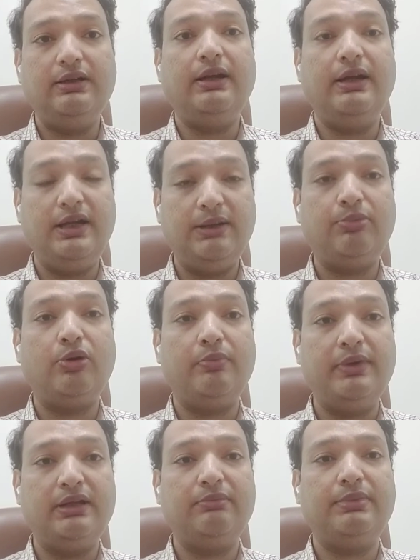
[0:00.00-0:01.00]

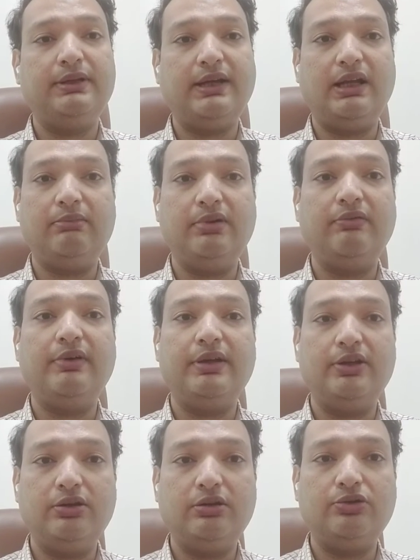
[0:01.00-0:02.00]
NT-proBNP can be a
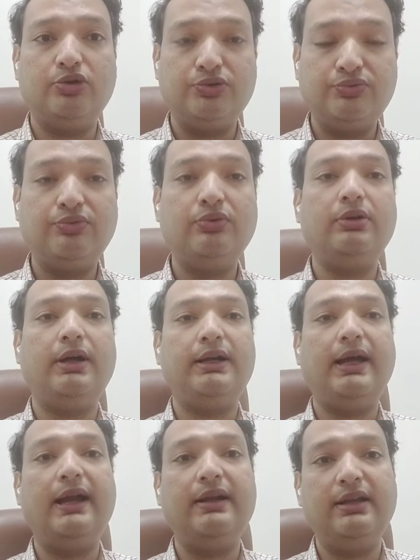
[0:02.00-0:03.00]
very useful
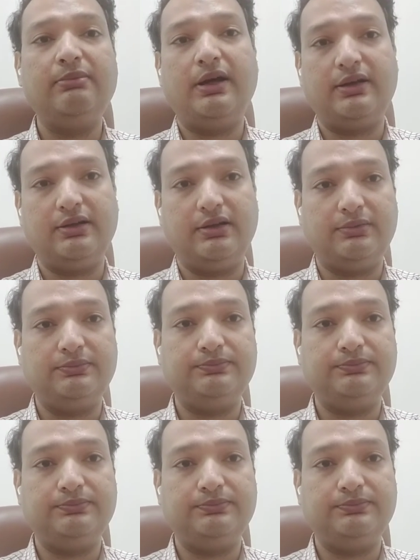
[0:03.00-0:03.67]
and handy marker.